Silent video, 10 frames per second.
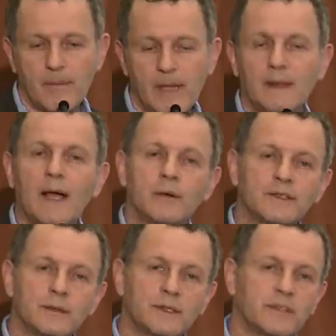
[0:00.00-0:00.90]
may allow
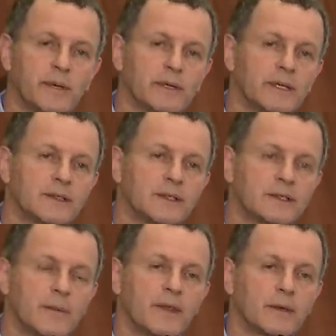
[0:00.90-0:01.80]
us to experience
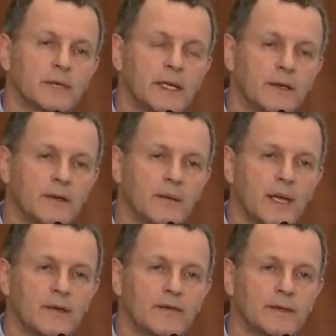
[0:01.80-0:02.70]
something related to
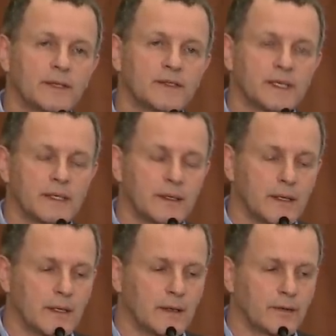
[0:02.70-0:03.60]
mindfulness and
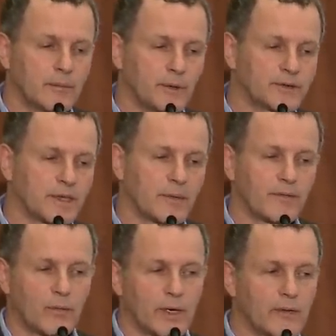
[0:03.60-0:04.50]
to put some
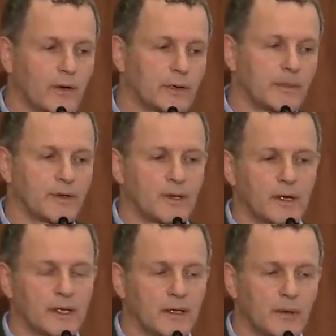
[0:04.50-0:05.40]
of what I've already been talking